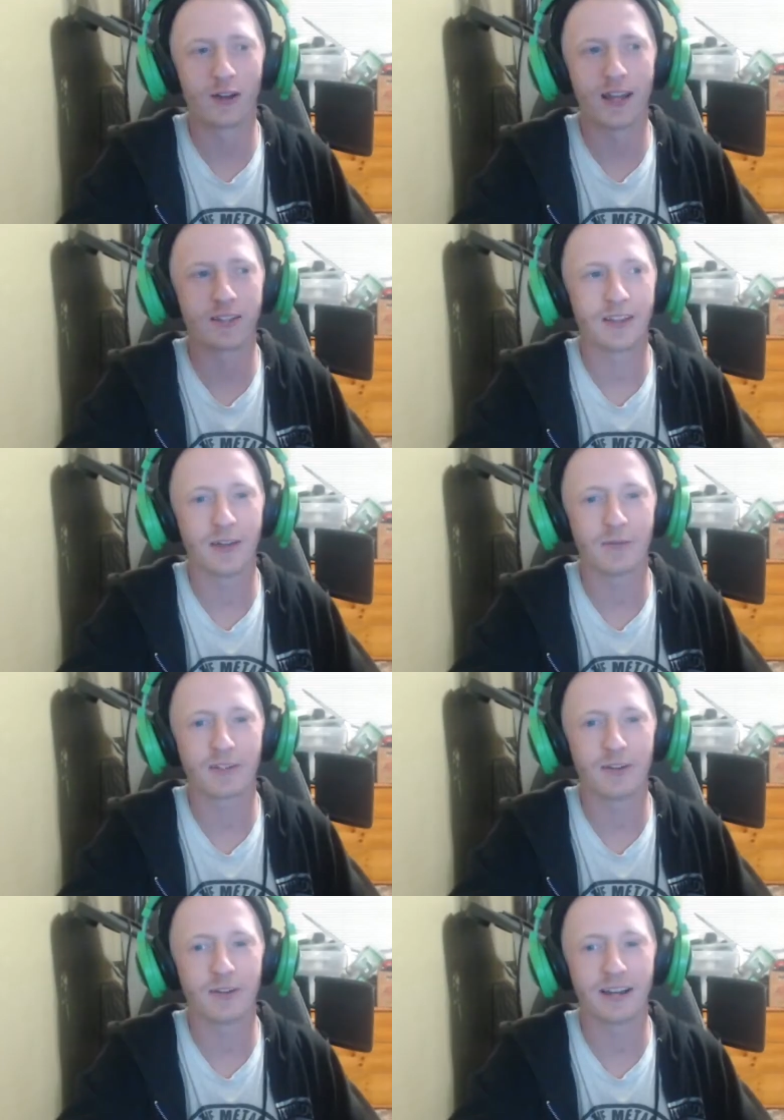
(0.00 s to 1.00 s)
car rides, and
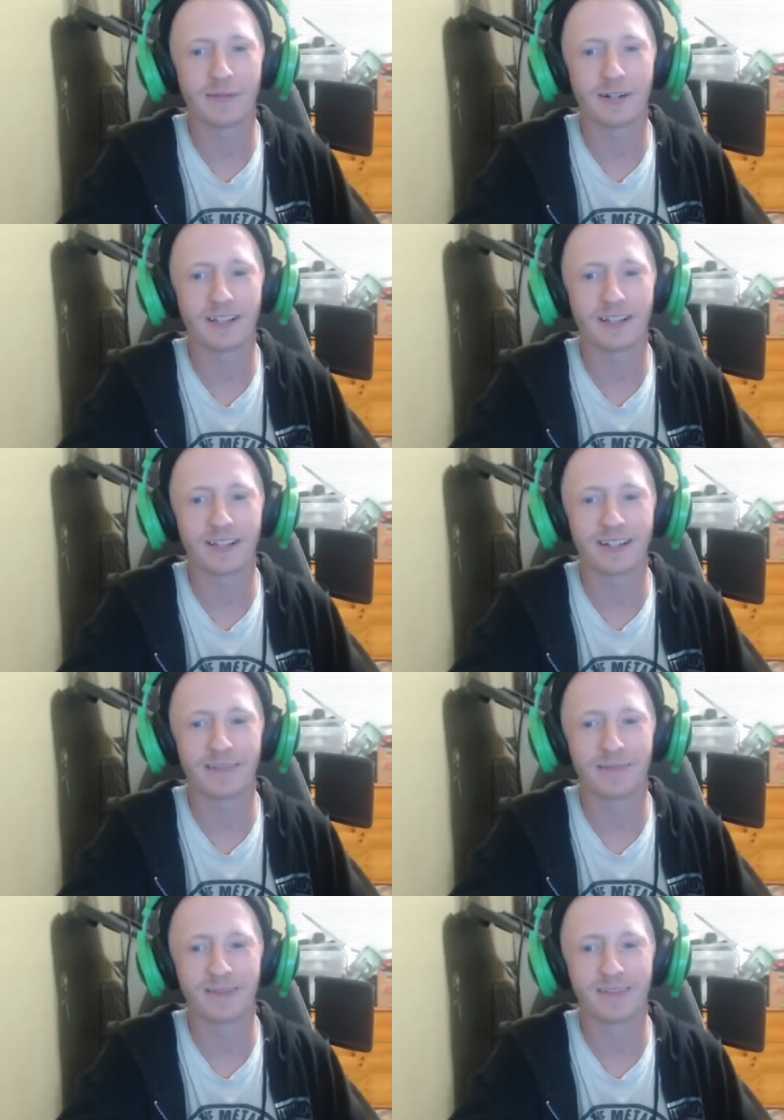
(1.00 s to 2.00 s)
that was the only option at the
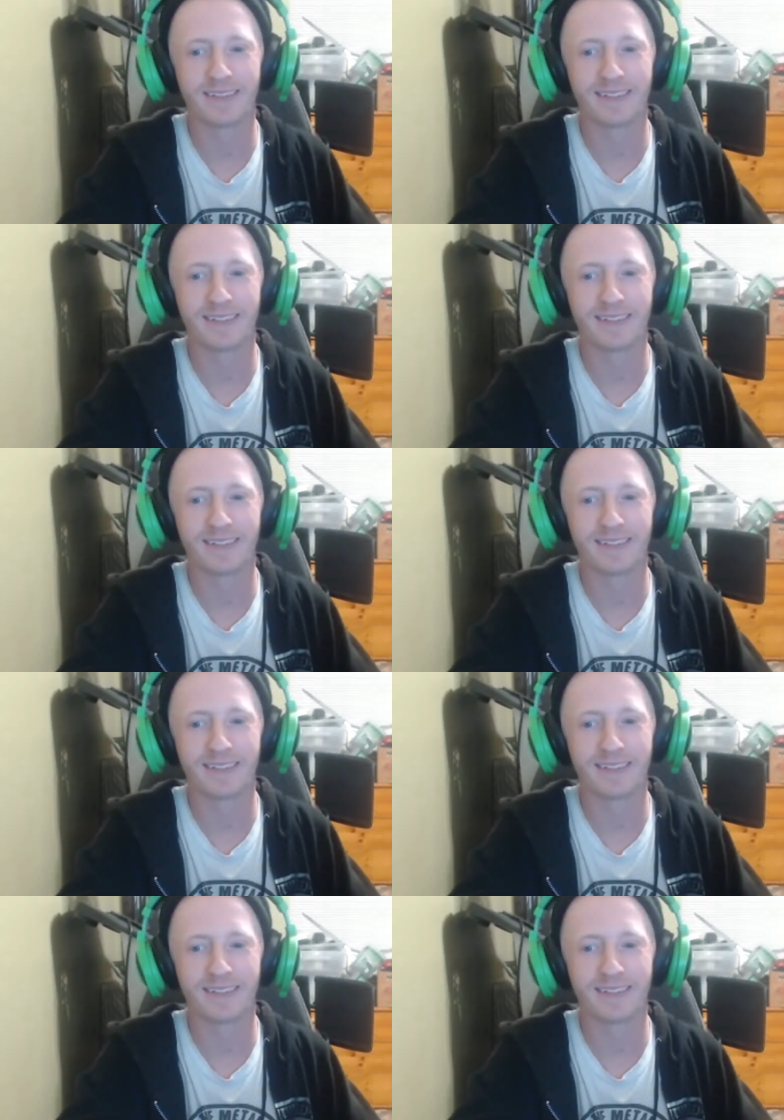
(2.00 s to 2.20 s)
time.